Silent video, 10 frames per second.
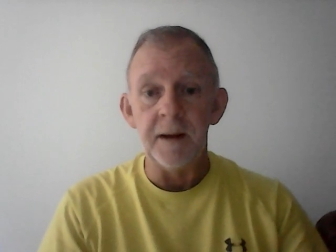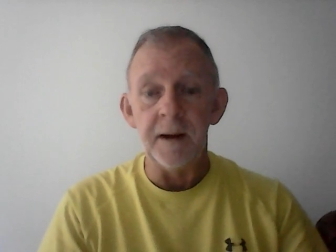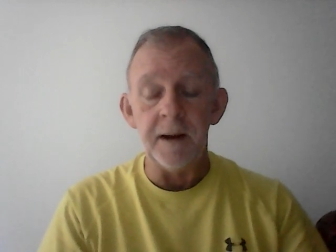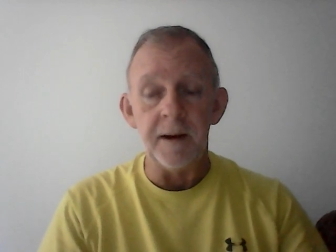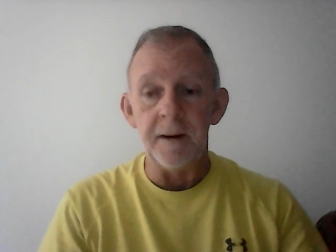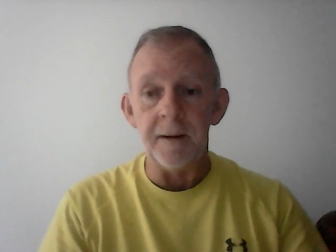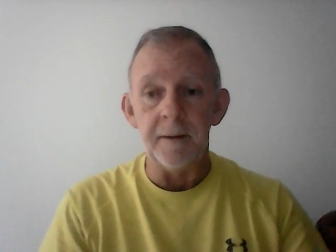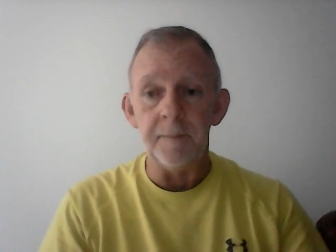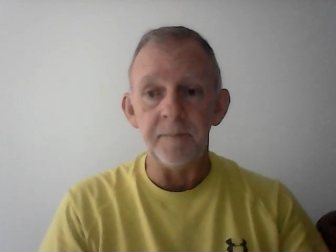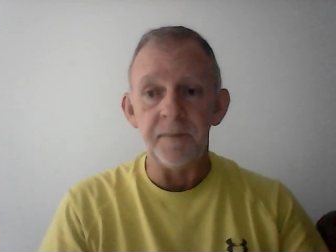Uh,
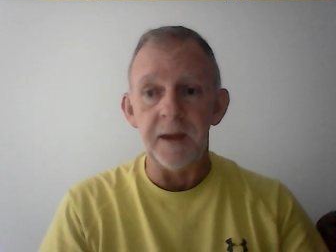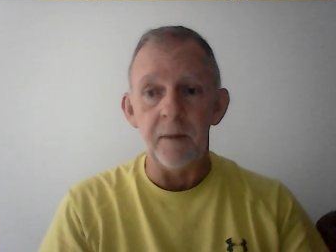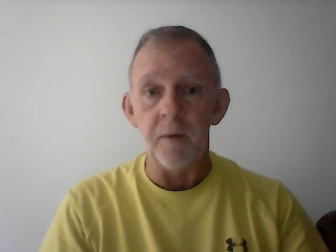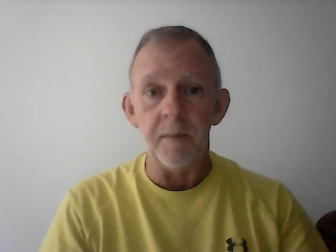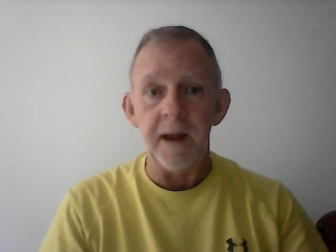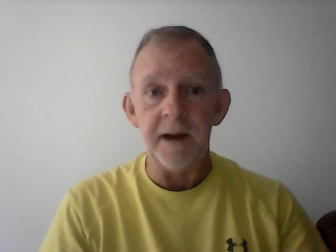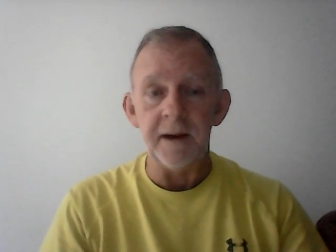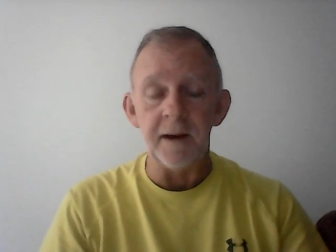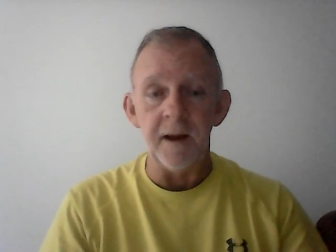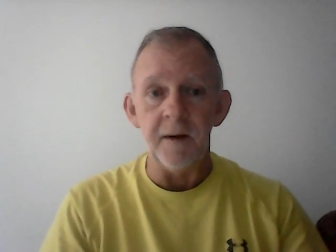they won't make it
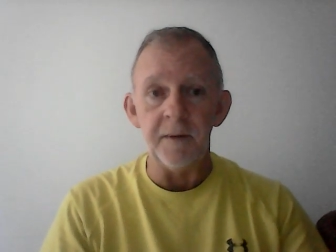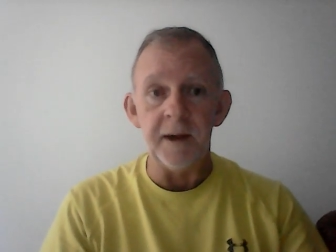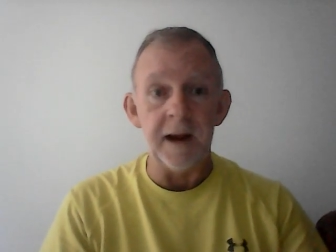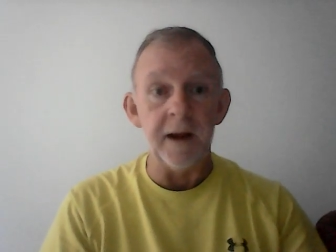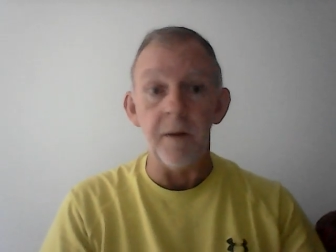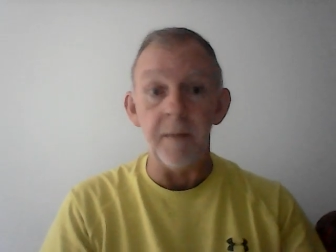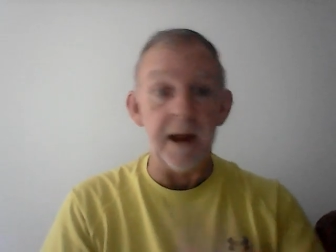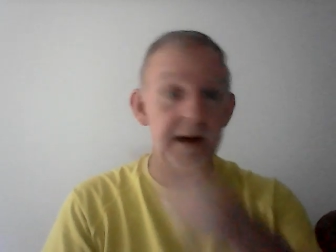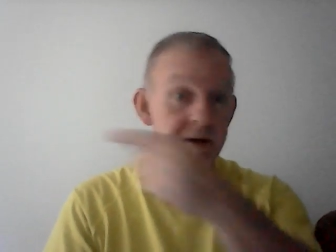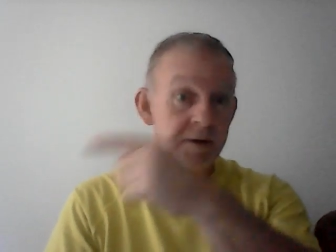long. And they don't
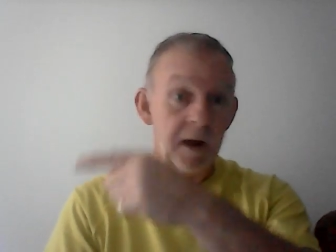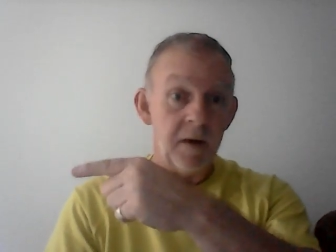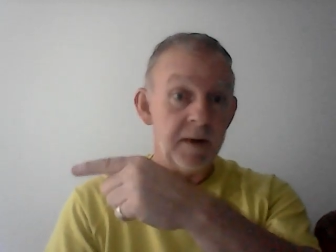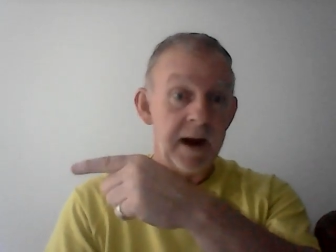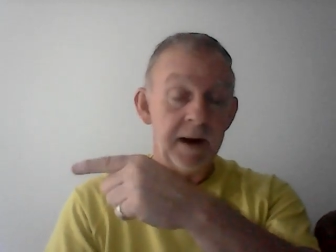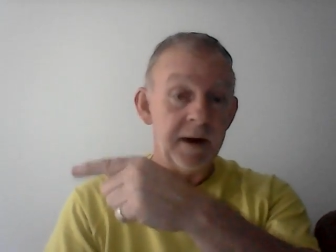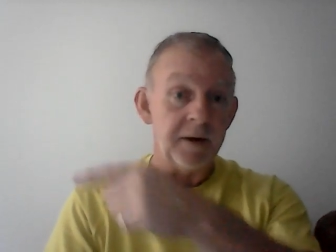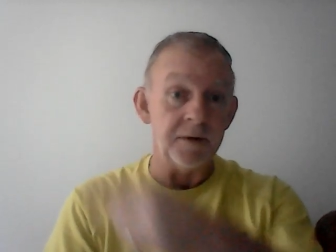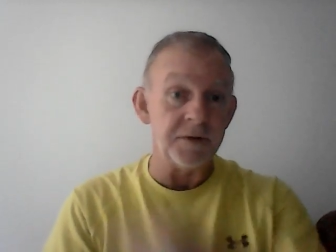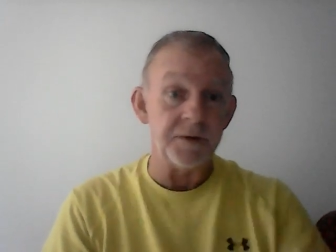make it long out here
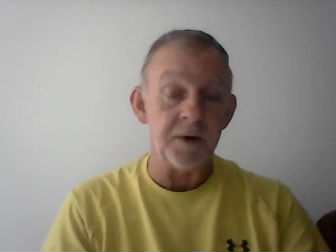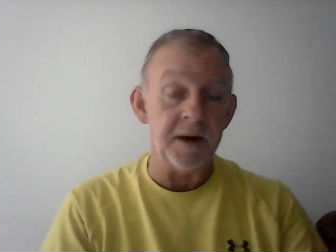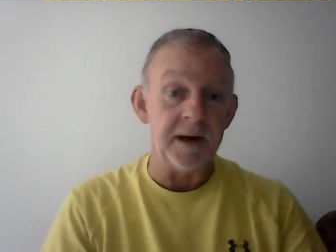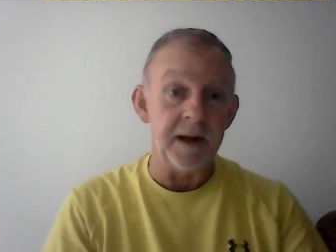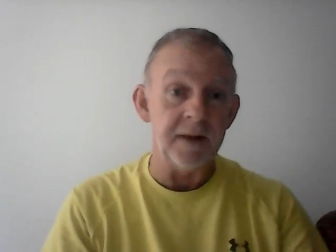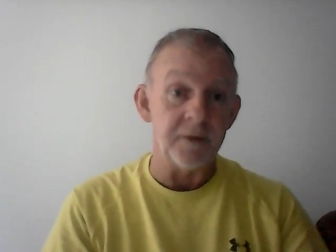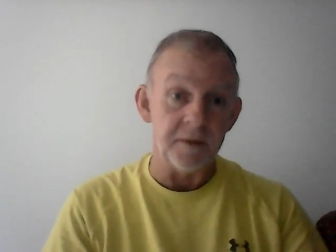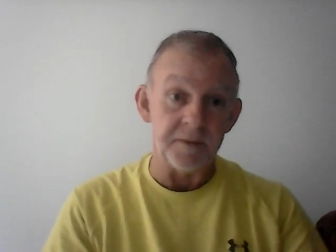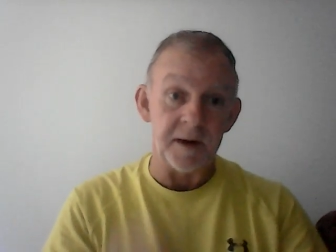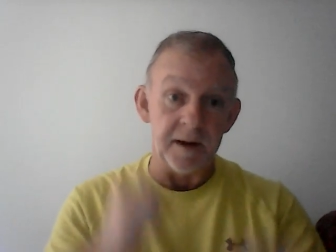in the street either
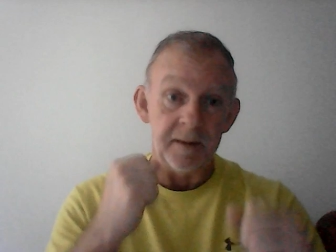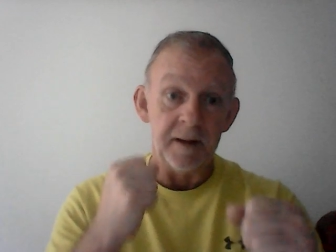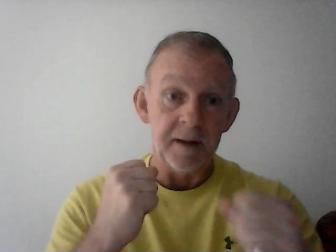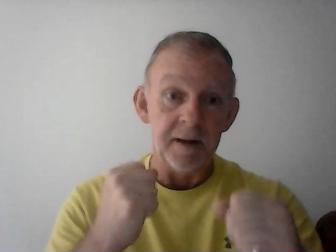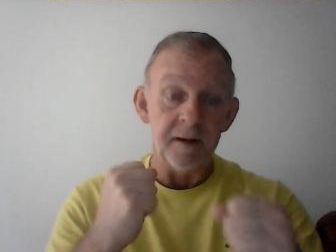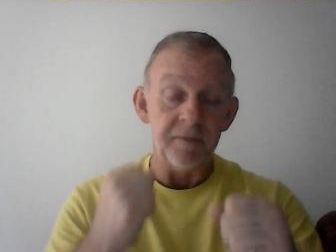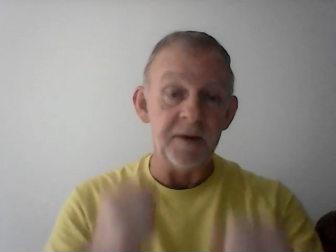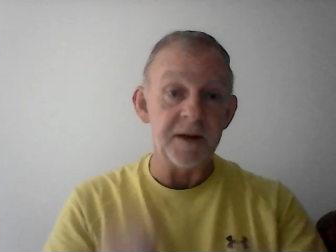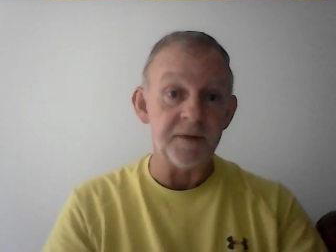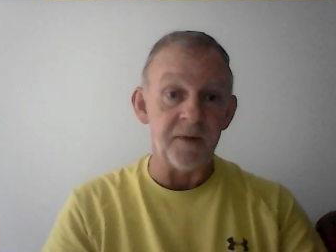if they
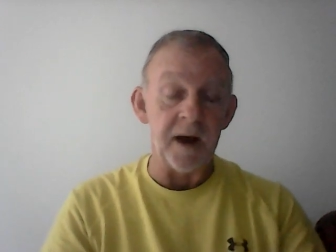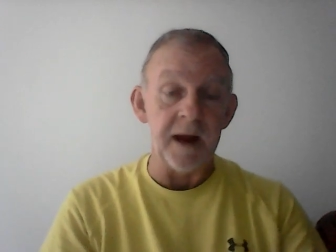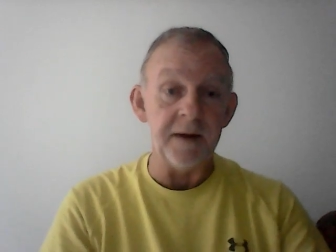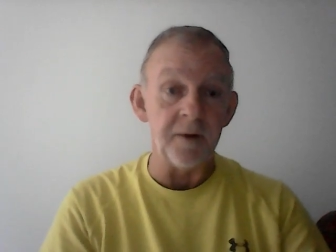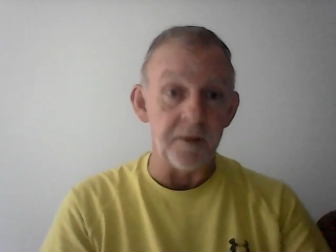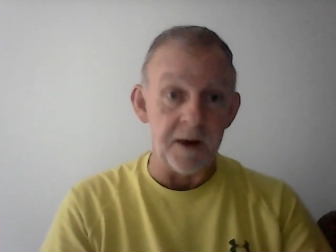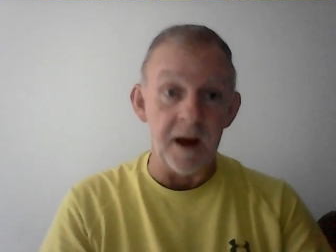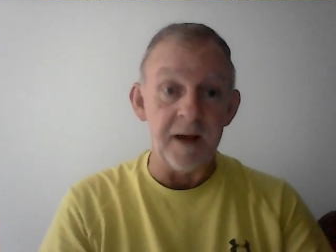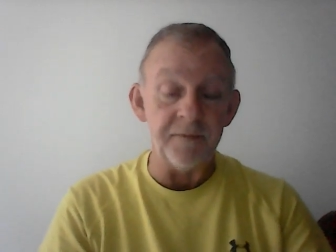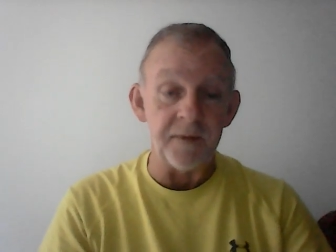fist fighting or
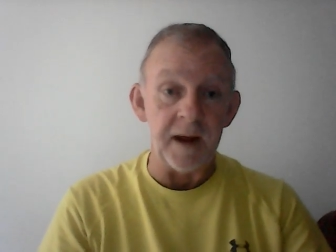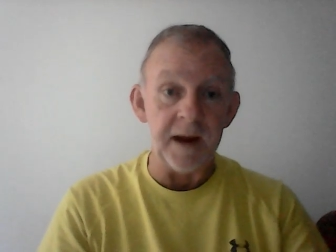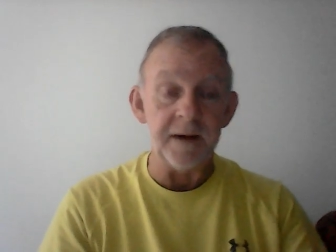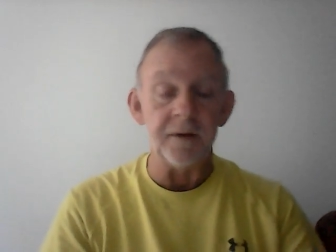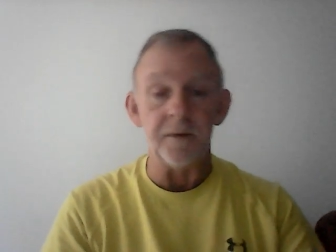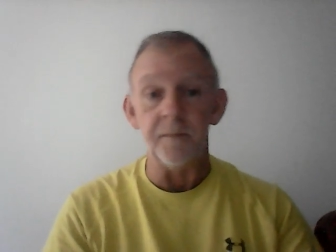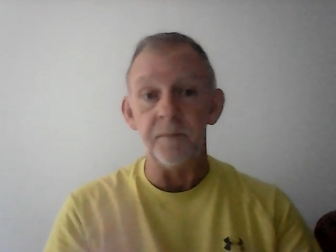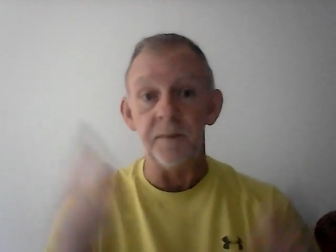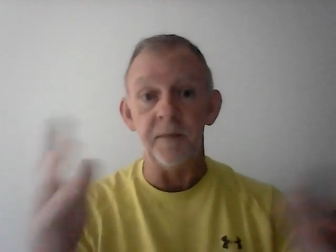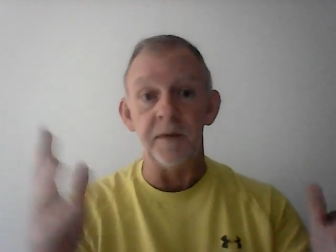knife fighting or
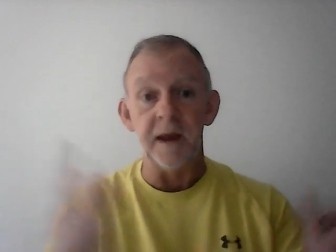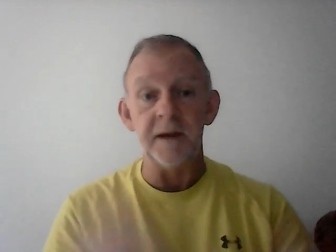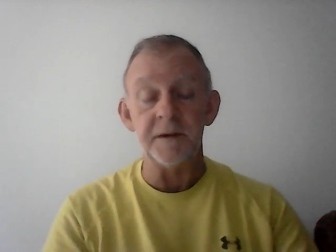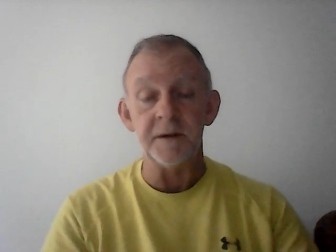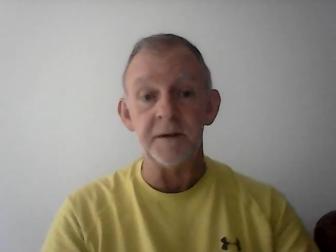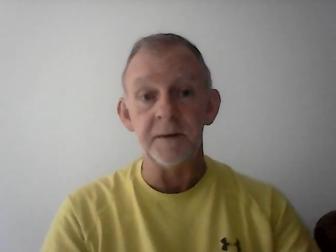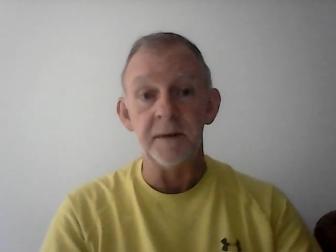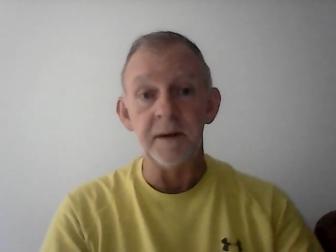things of,